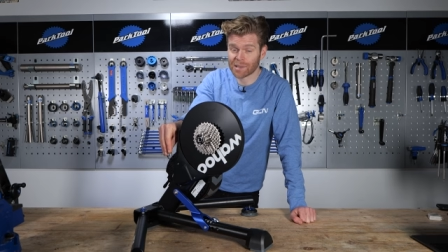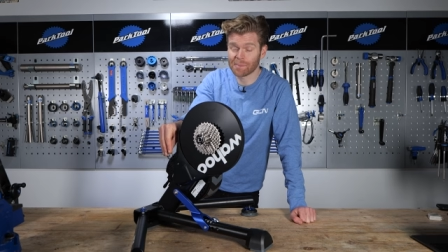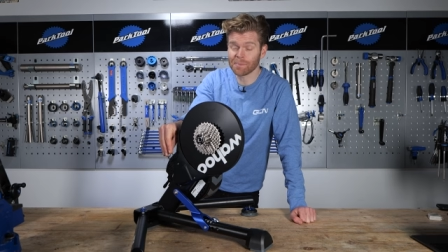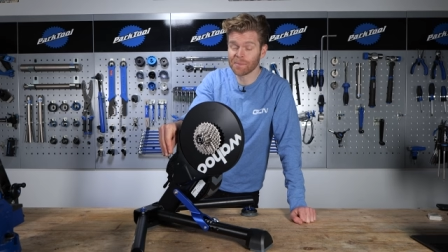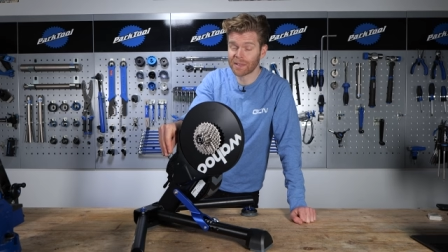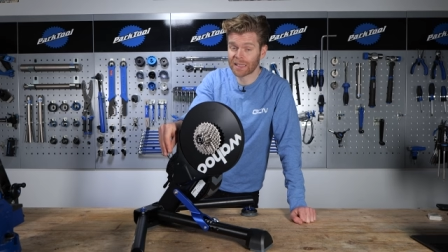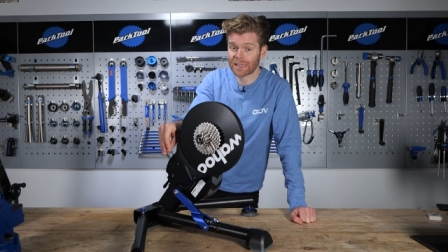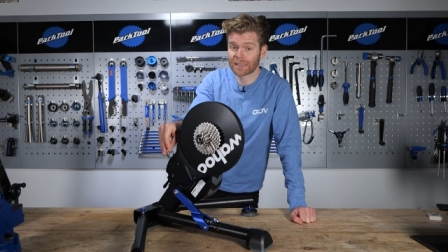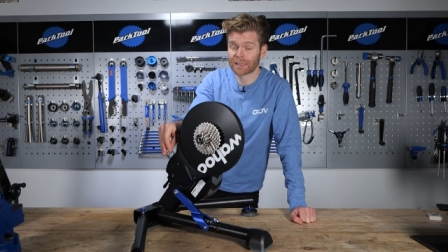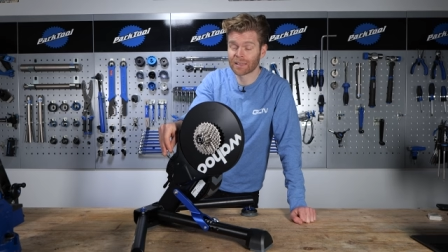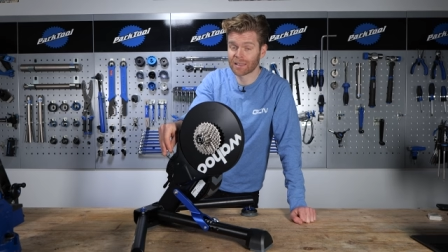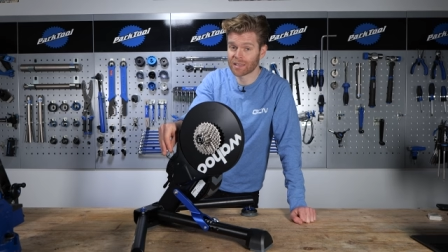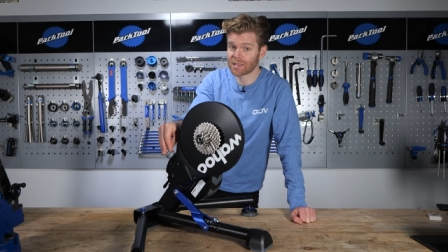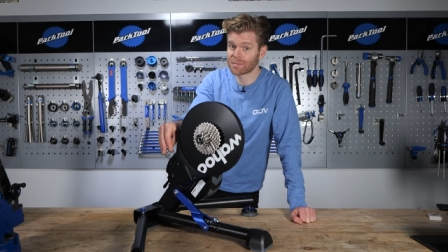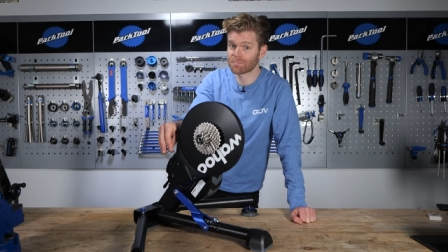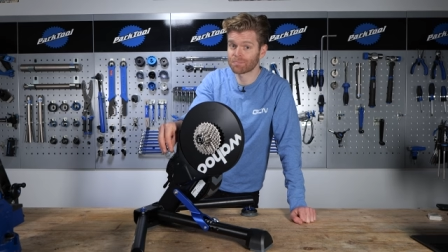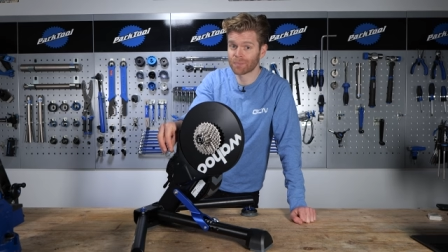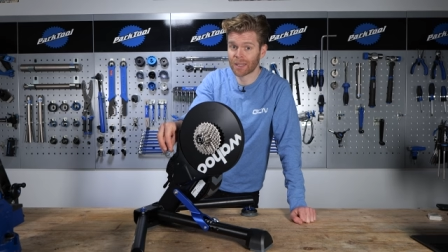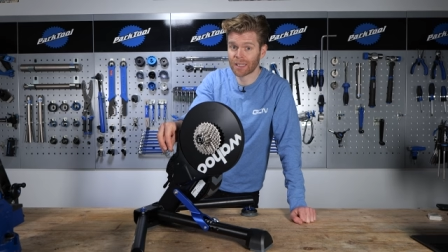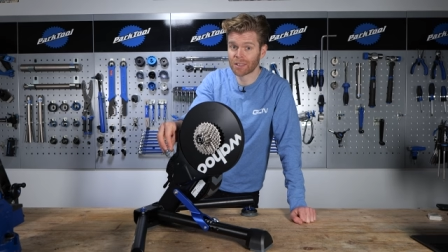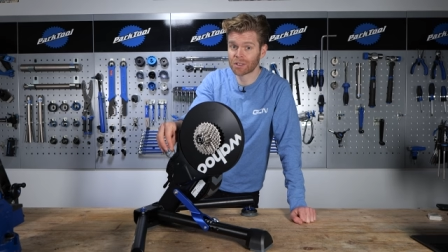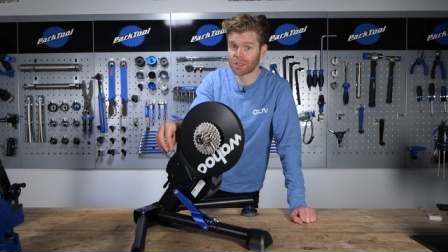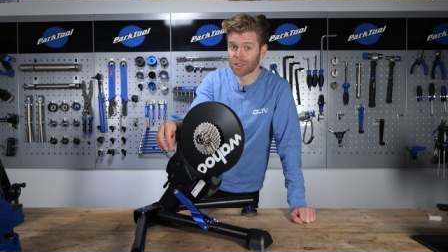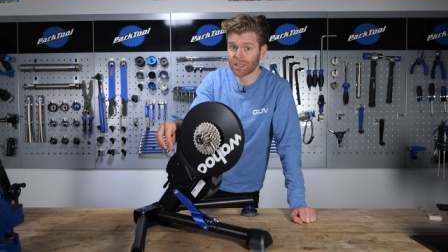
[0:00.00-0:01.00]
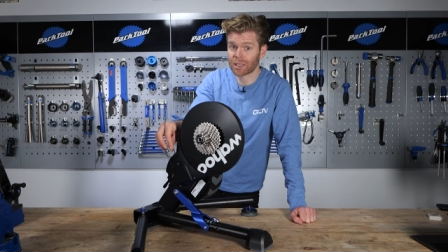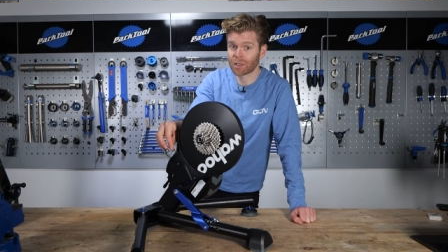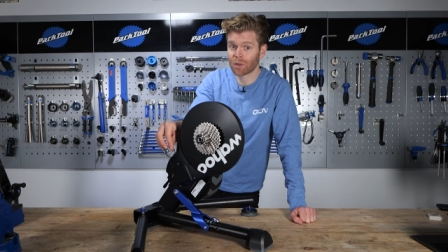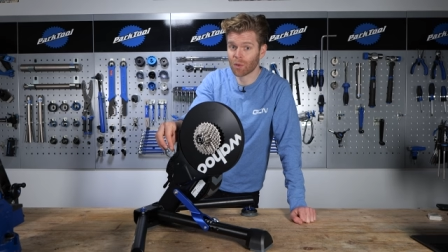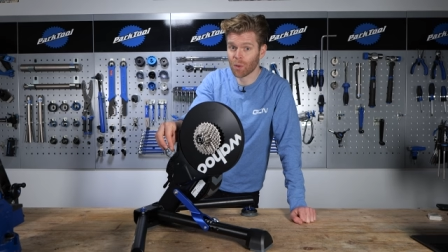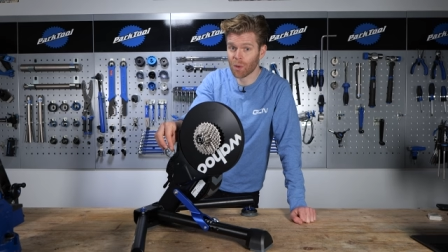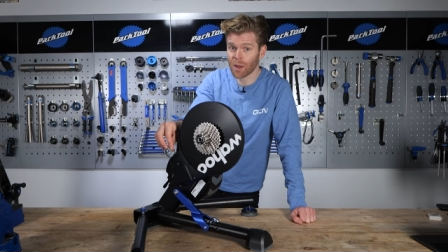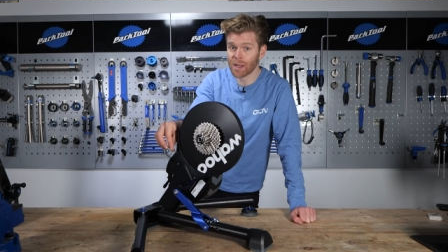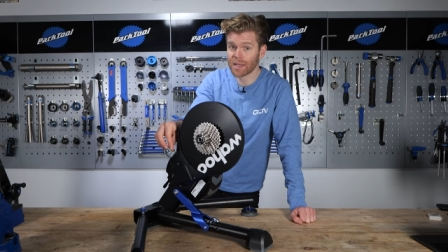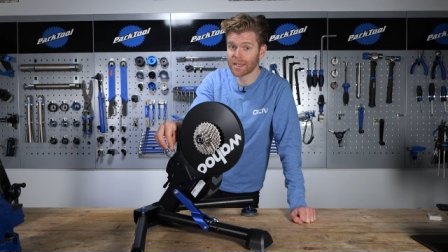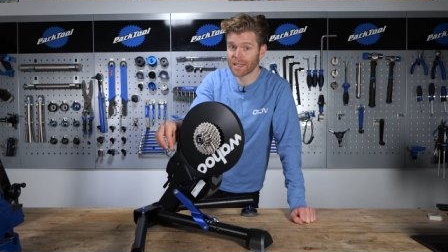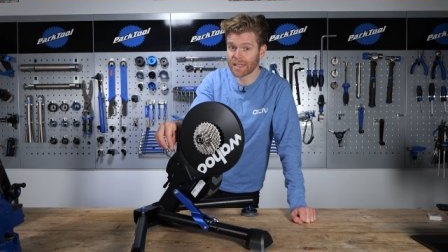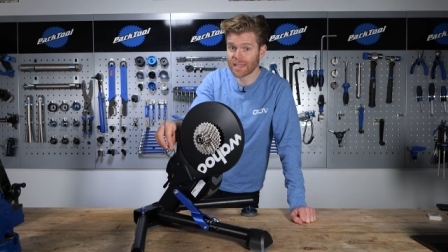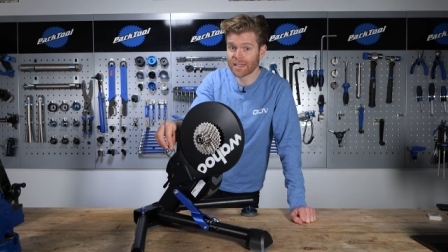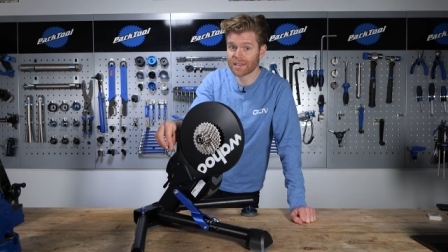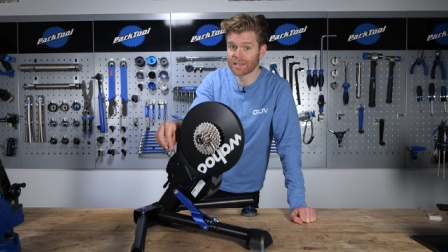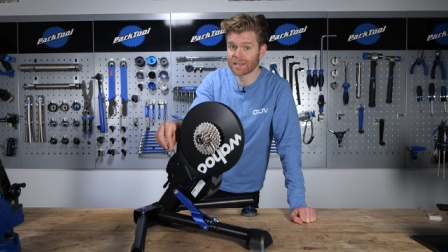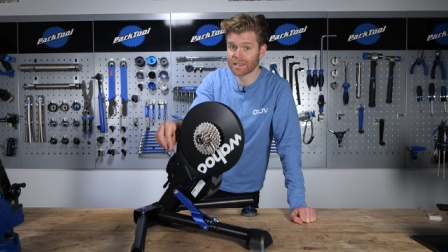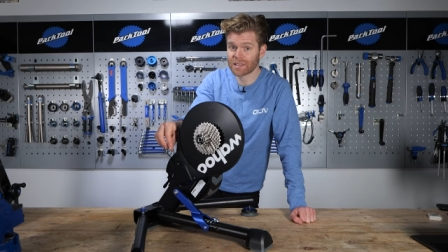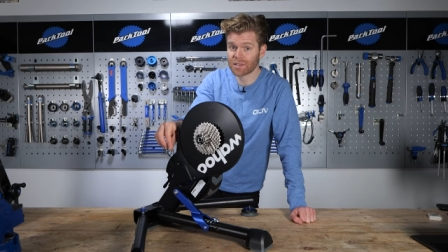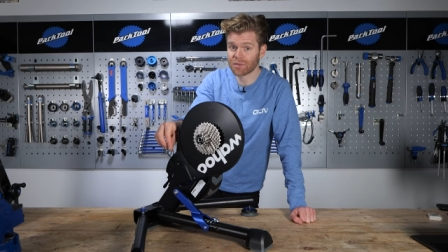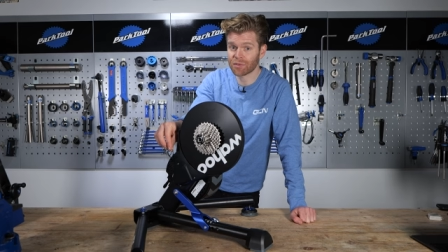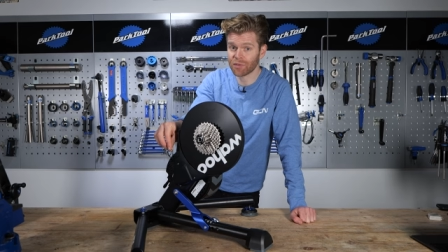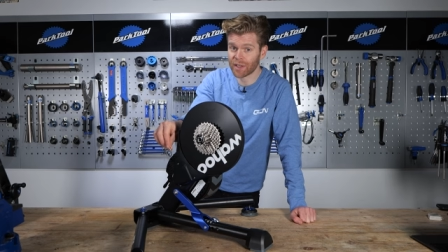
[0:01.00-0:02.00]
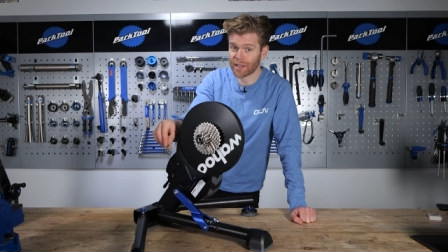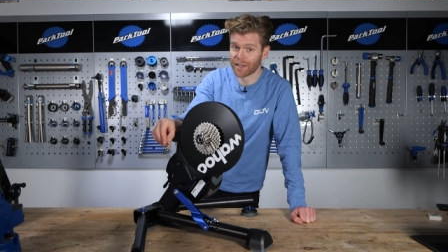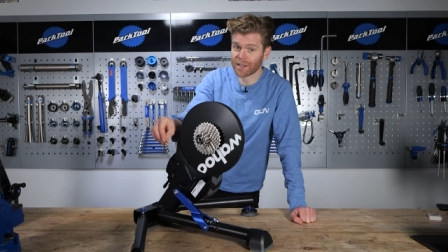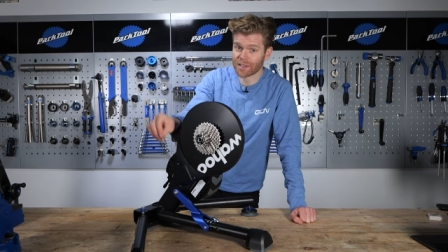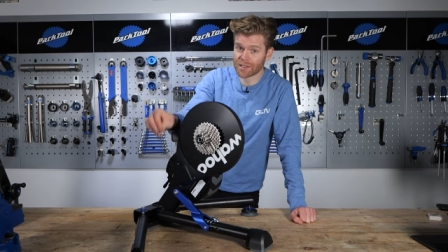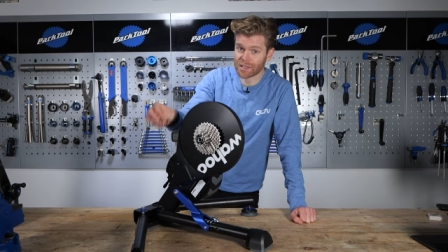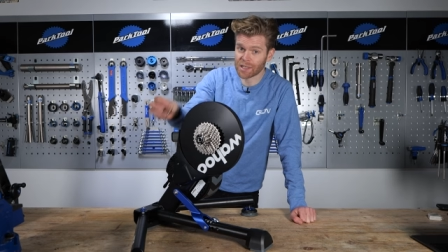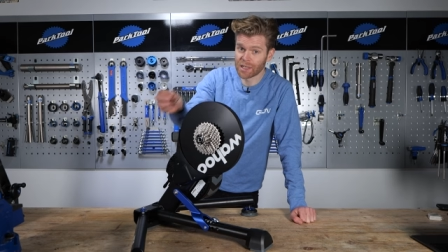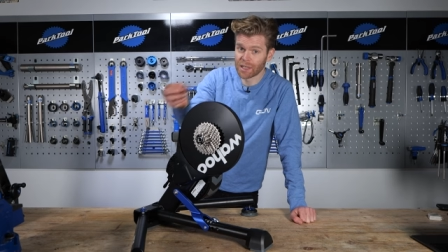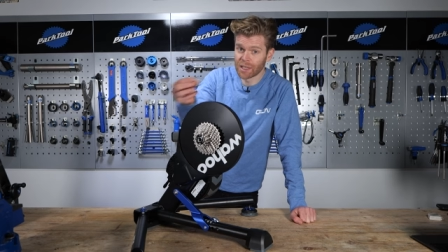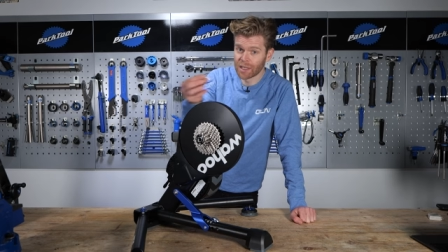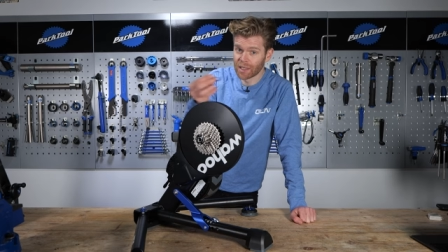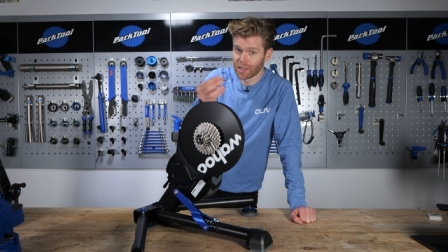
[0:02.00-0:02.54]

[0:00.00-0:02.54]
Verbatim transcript: something that's actually quite easy to fix